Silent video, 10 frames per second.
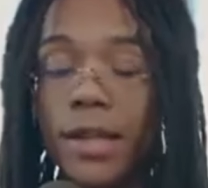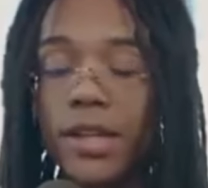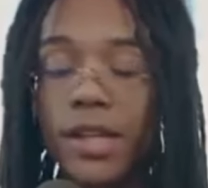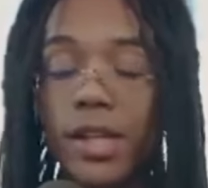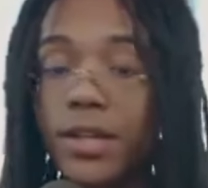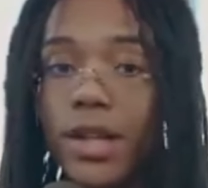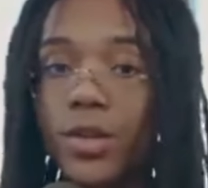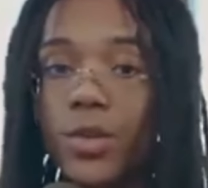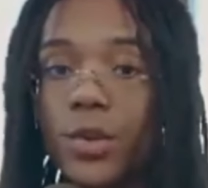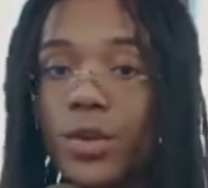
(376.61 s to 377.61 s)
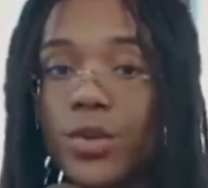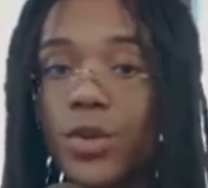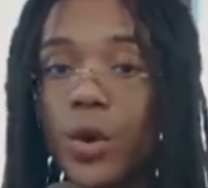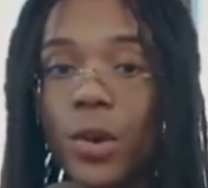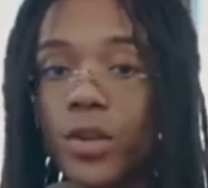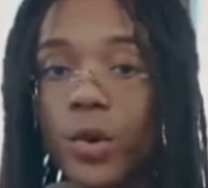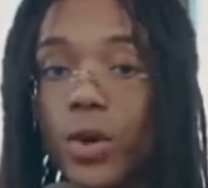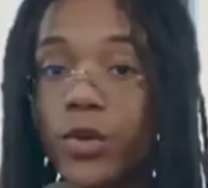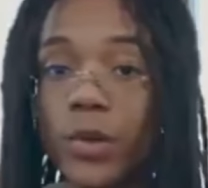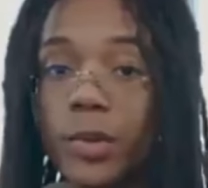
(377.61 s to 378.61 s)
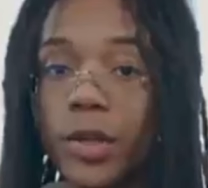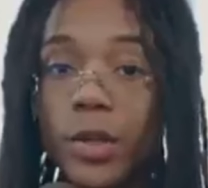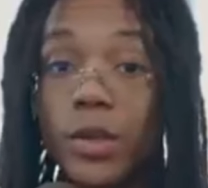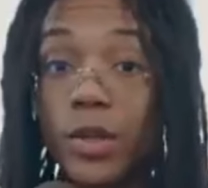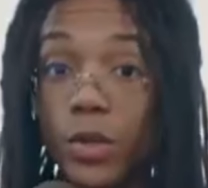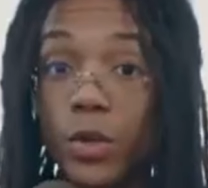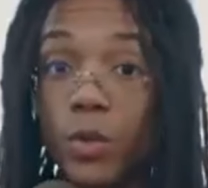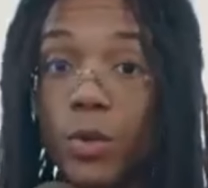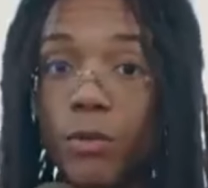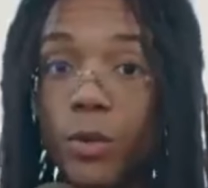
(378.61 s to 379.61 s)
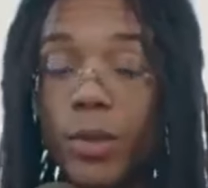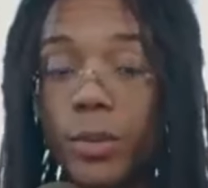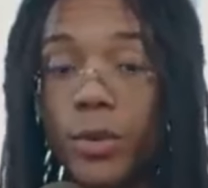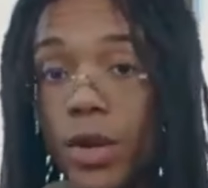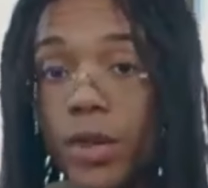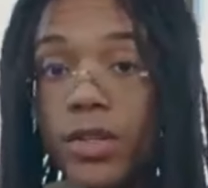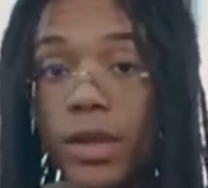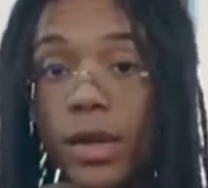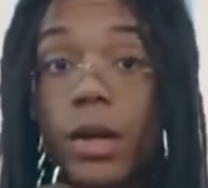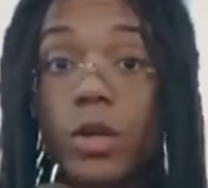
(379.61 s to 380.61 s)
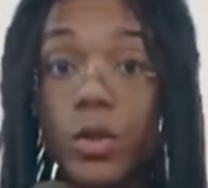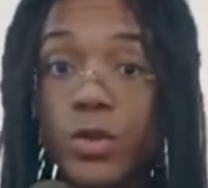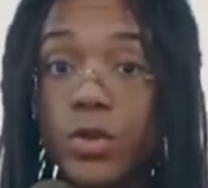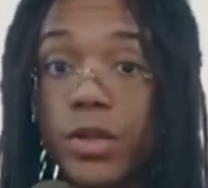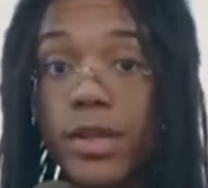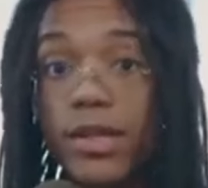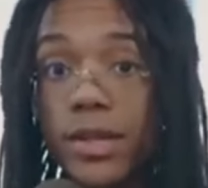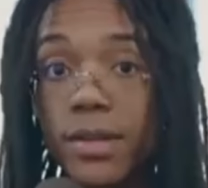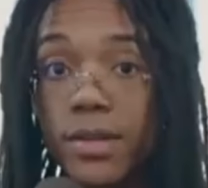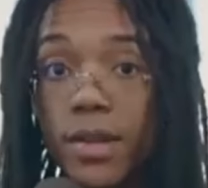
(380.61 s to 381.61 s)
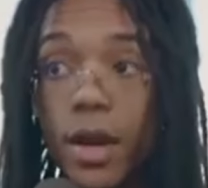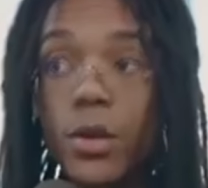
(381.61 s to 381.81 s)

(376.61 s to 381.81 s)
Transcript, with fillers: it's clear that there's only so much rug sweeping you can do before people start taking a closer look at things.